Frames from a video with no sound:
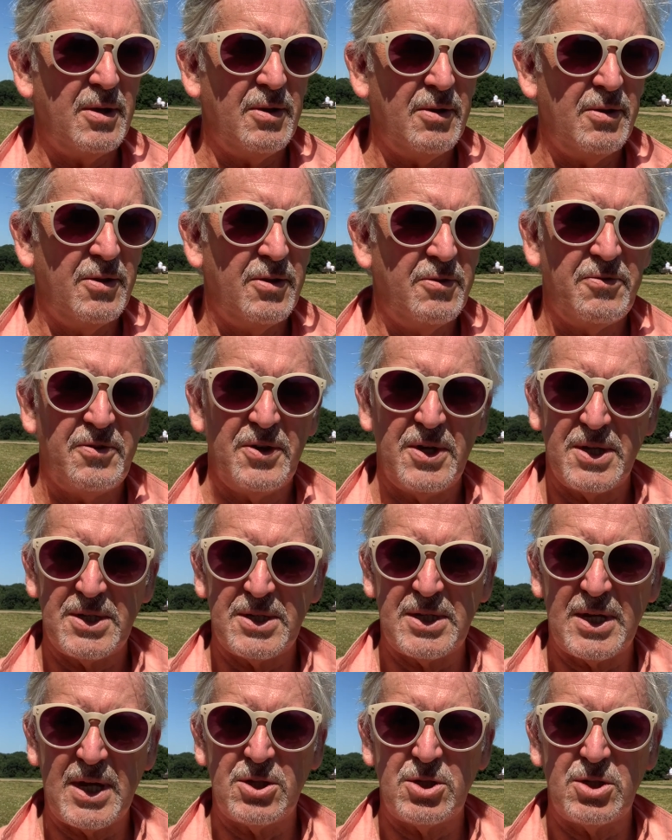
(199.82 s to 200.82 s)
the
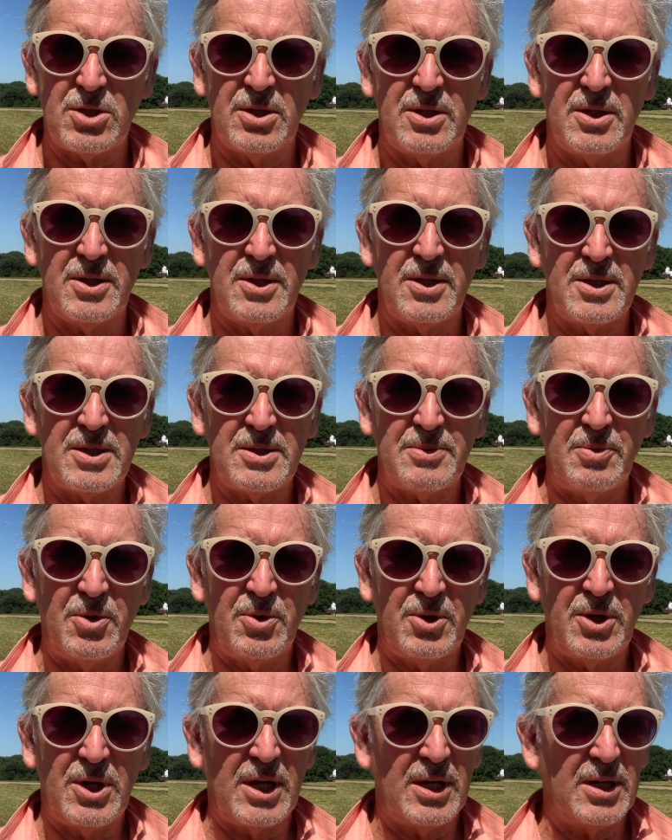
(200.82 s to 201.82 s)
first session this
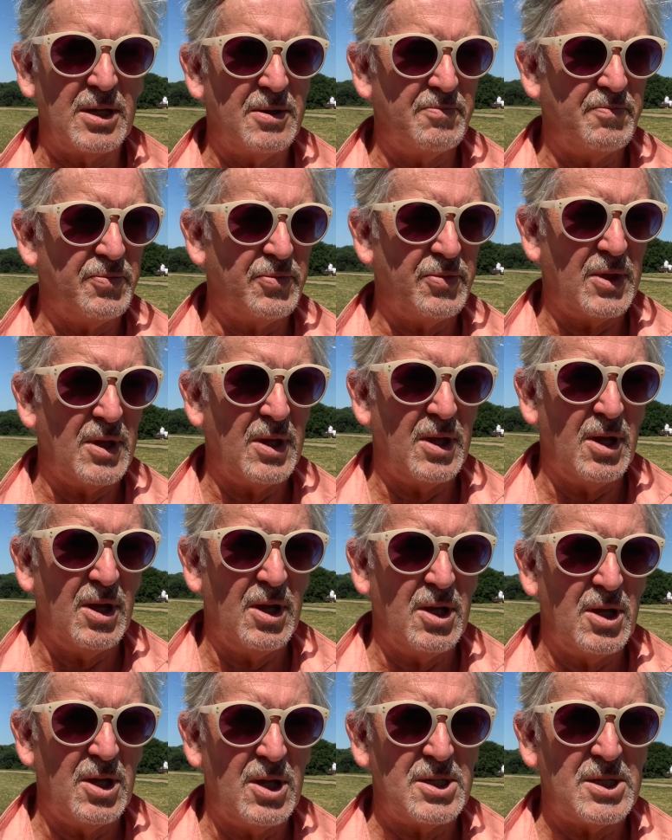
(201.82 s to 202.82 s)
morning
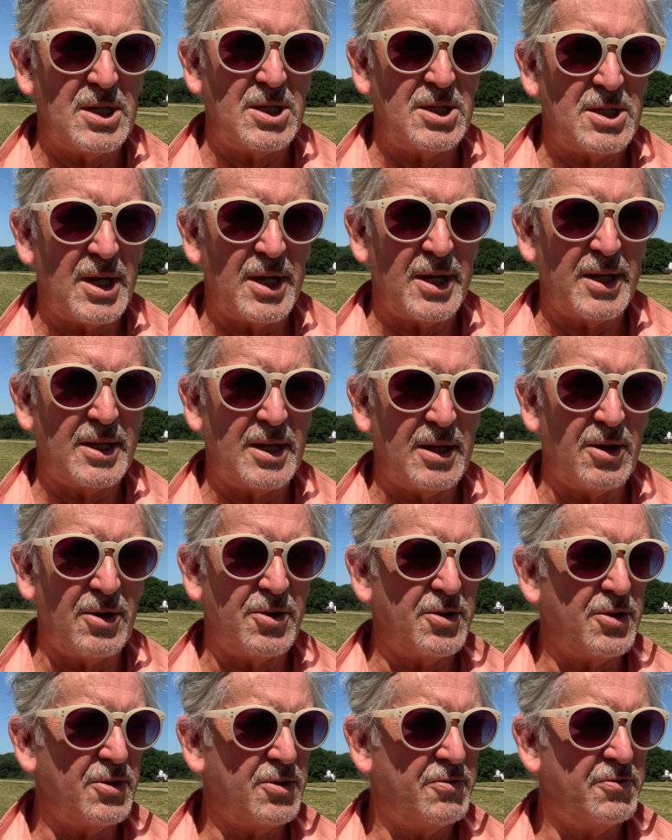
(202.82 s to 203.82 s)
is
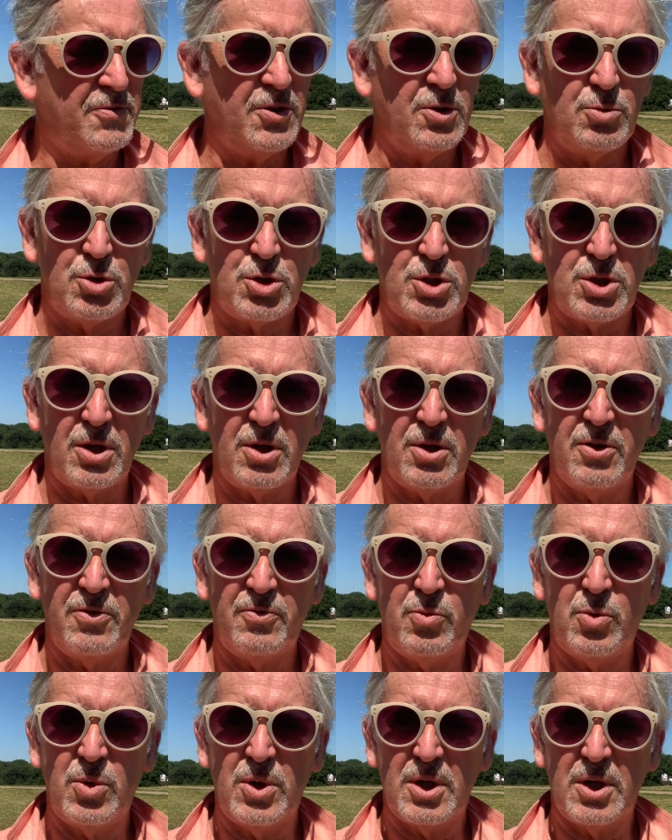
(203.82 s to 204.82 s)
entitled The Future
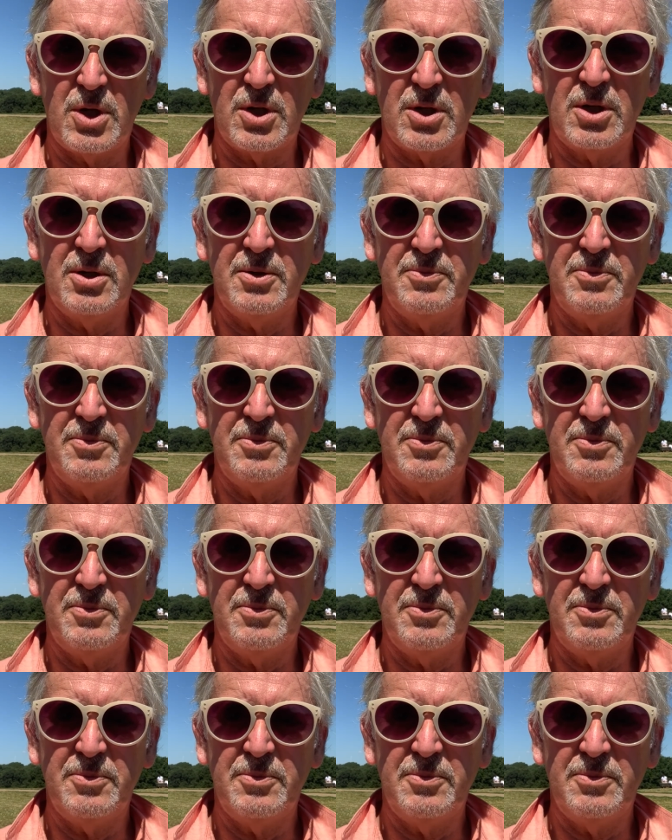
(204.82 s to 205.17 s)
of Work,